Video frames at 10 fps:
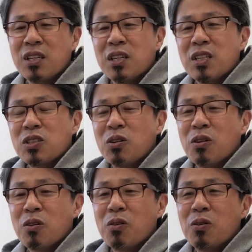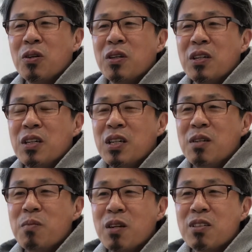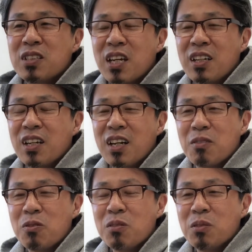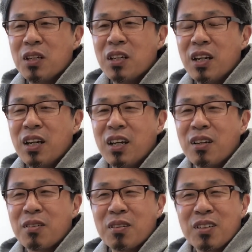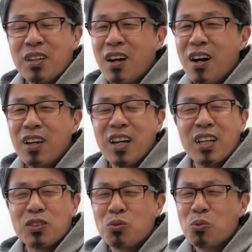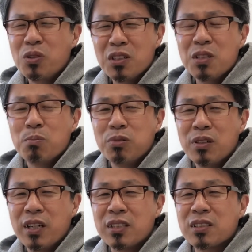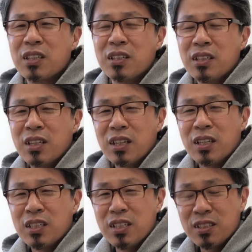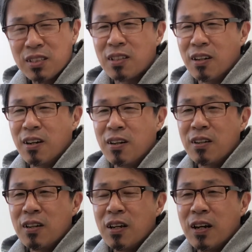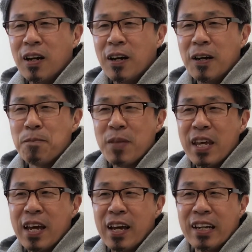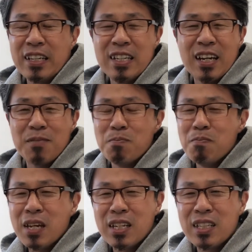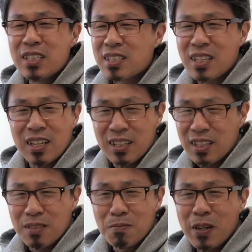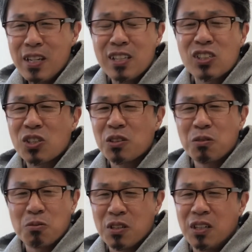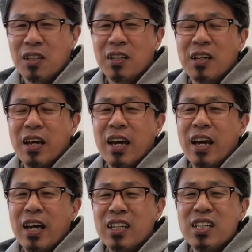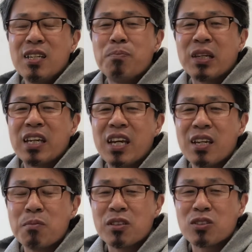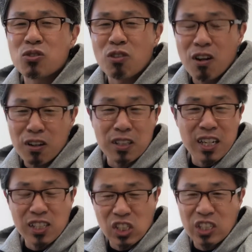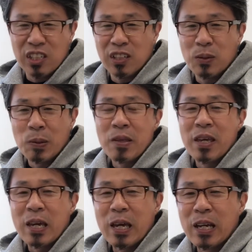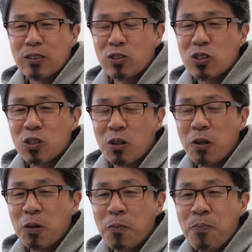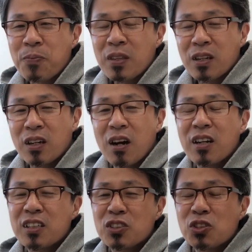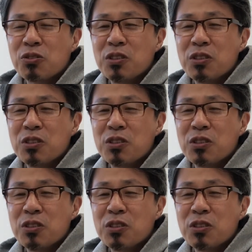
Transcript: So he marries Canaanite women, and God has really blessed Esau um, and he had many descendants, many children, and he became a strong nation. And so God has truly